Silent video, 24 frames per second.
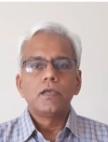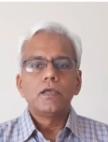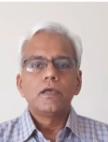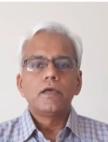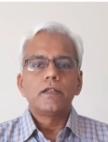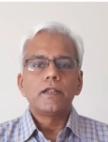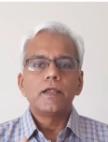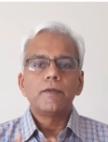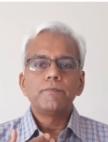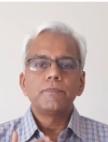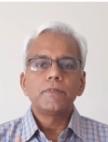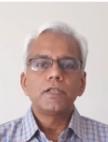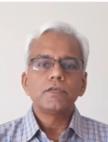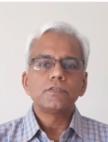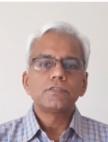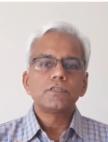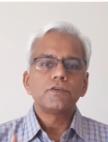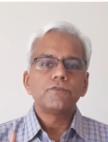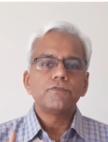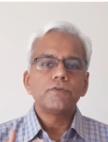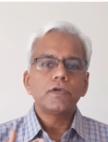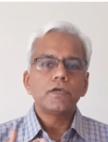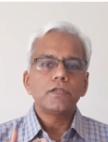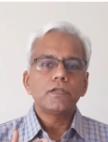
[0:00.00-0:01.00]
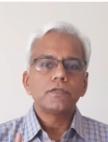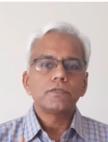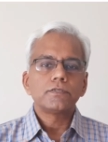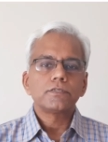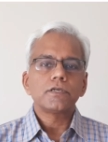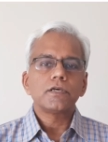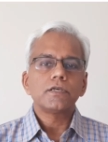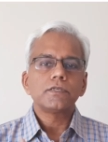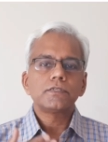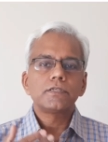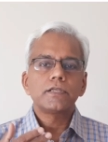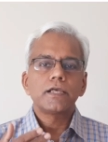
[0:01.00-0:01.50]
Remdesivir
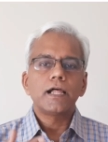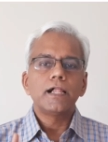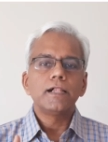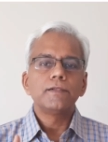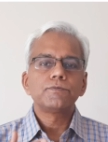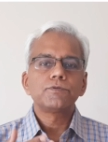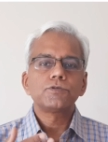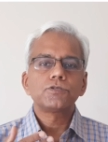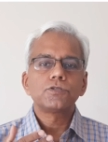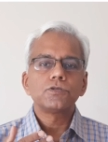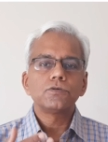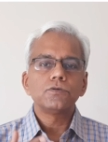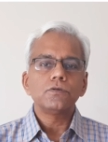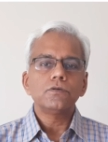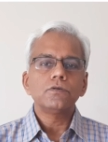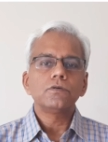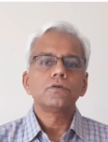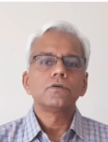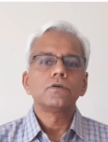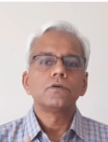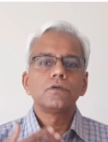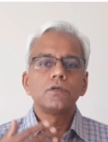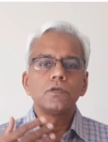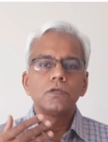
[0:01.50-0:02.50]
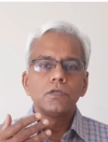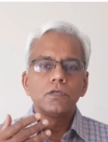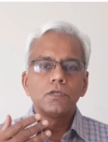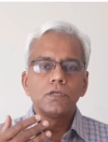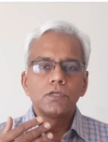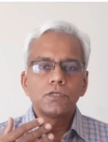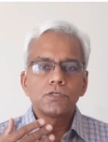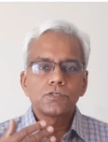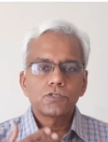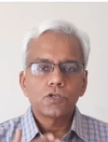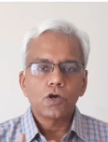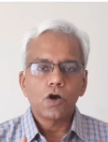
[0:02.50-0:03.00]
just helps to
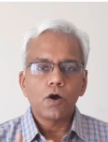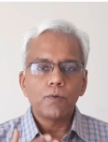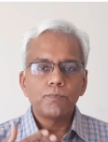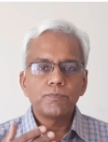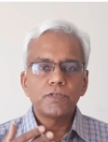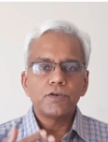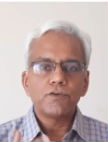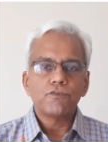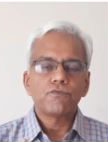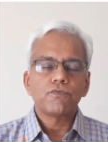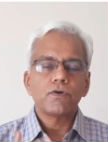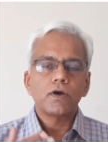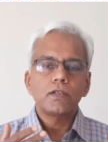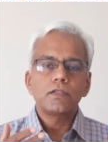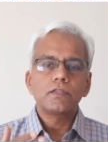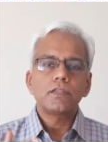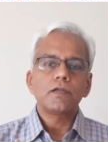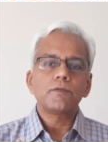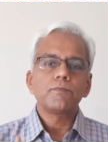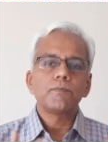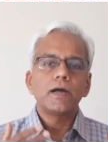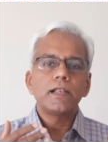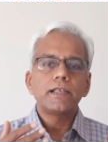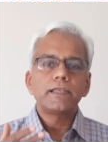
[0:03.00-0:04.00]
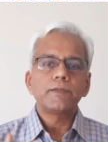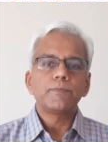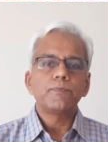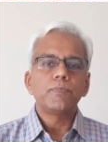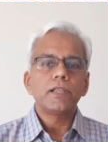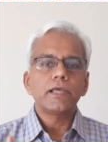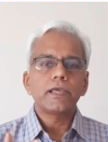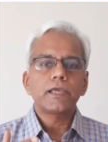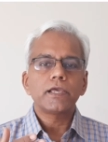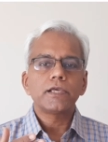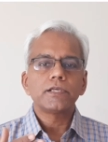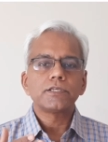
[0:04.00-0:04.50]
stop the further
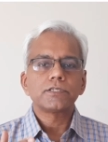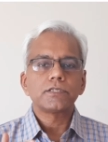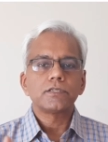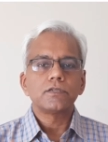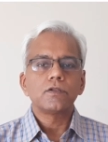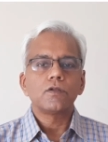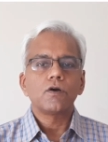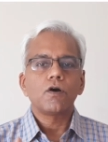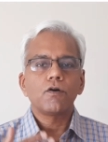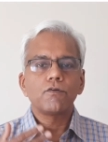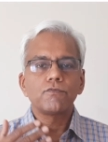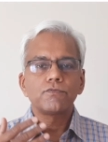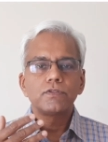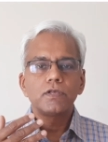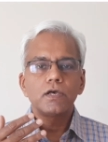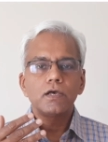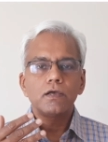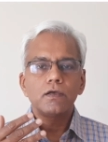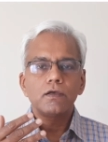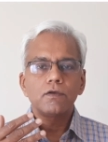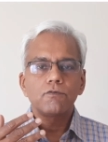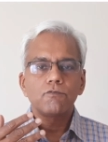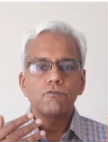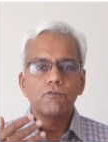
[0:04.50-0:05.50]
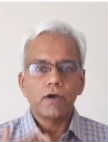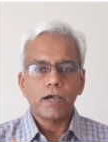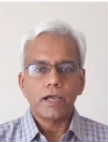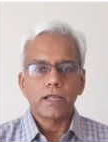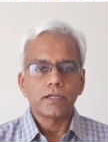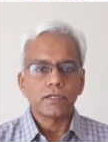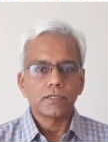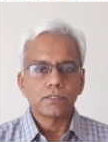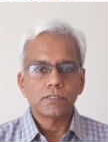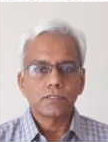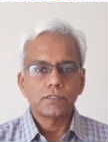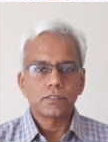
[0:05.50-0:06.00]
multiplication of the
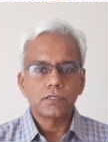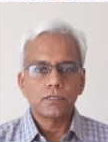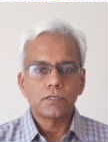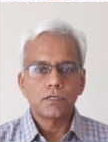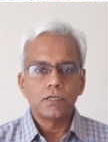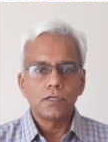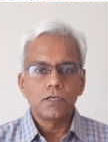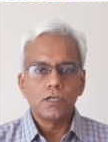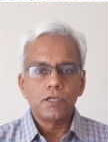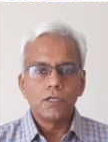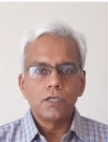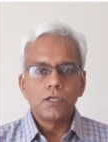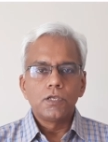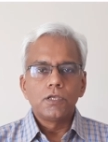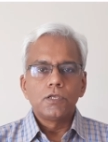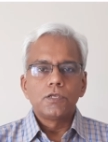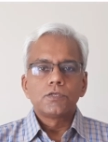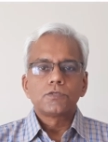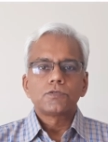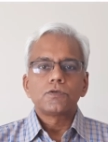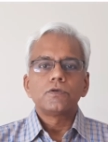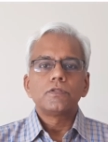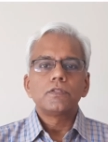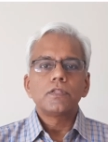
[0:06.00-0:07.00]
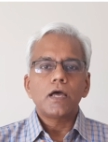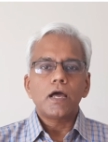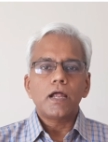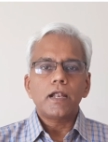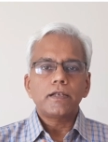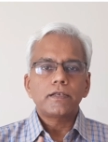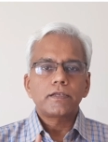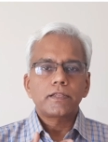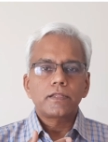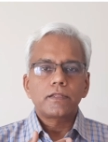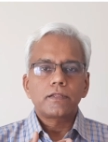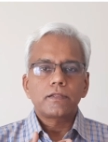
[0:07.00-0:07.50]
virus. So in
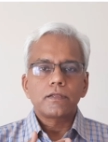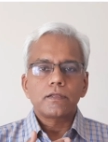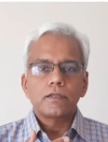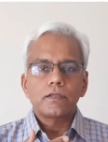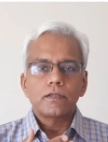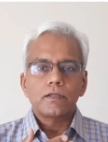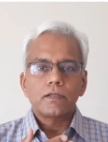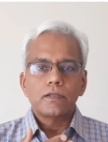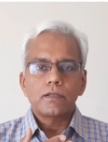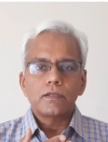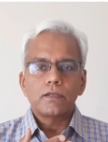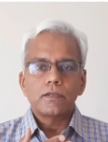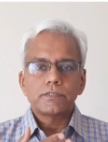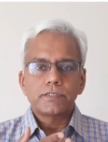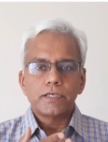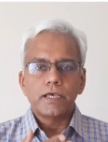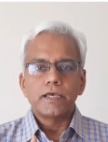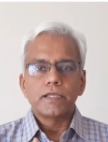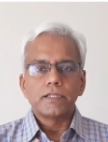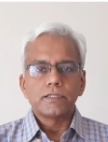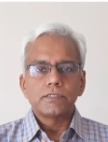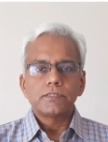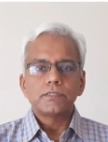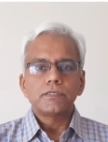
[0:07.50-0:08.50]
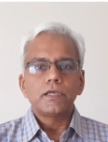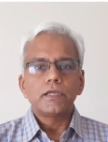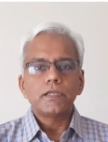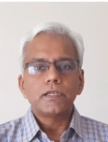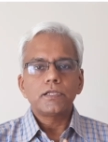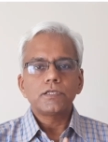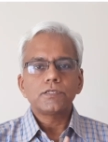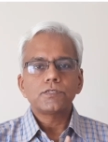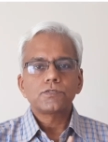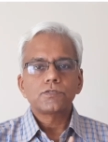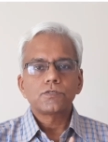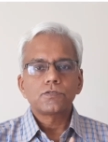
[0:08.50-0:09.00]
that sense, it
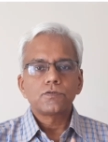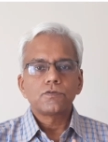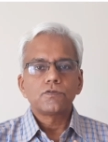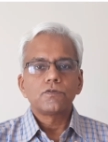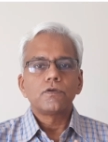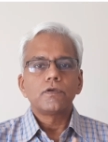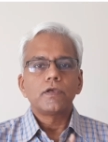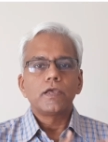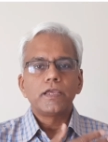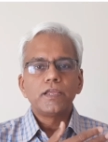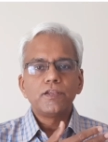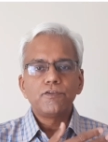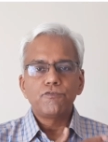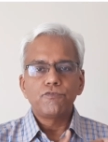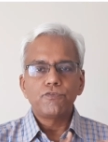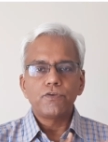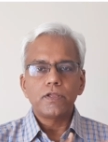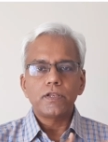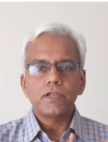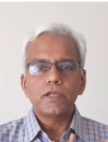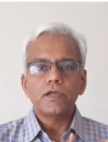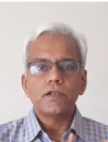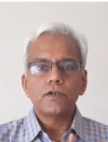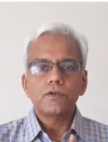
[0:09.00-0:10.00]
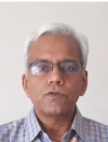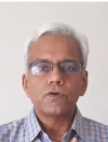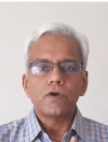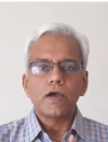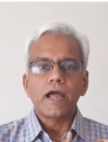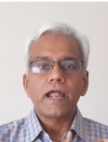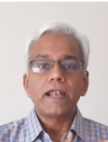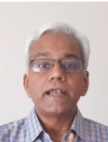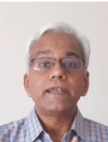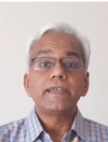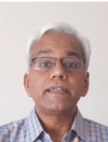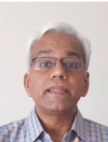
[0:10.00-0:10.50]
is inferior to
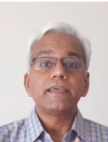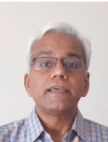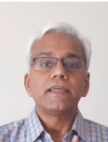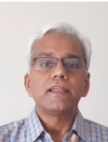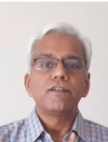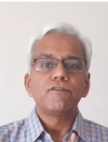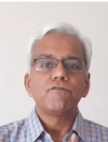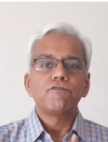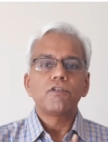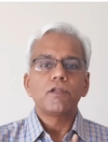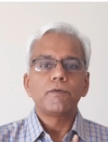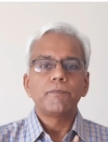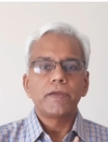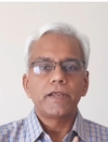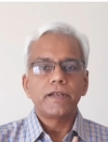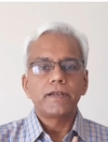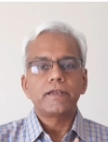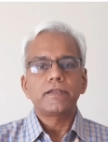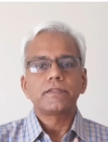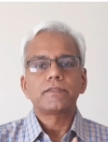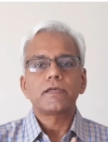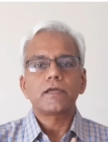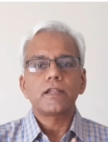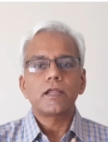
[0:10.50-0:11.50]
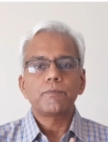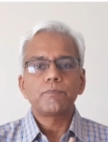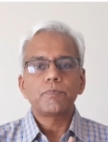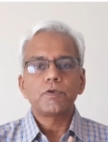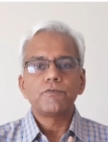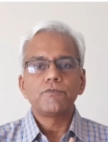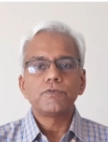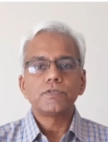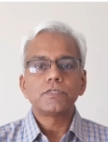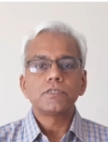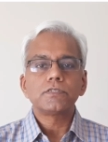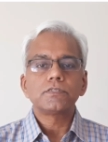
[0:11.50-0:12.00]
anti-inflammatory therapy,
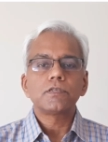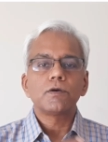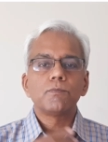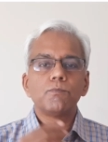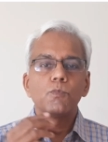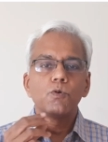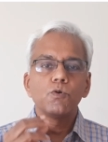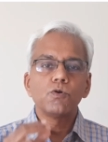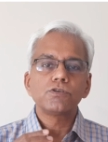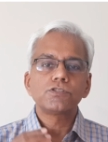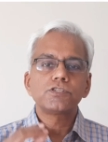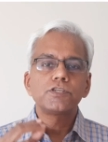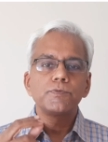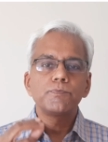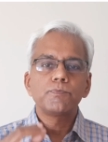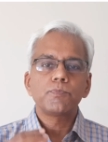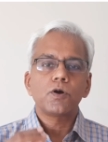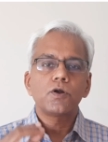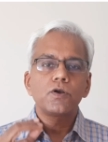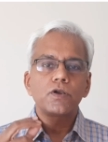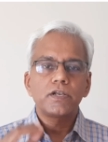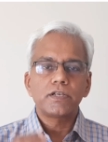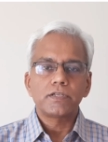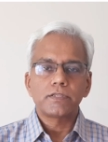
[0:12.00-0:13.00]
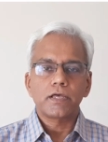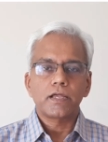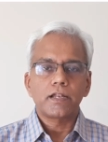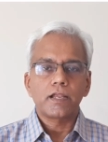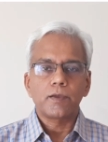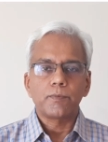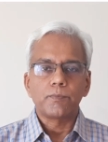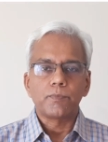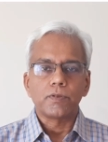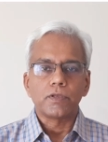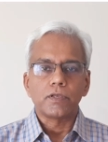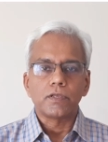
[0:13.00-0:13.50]
which is the most important
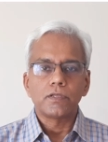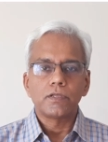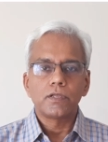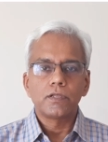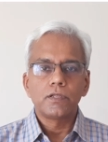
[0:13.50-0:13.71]
therapy.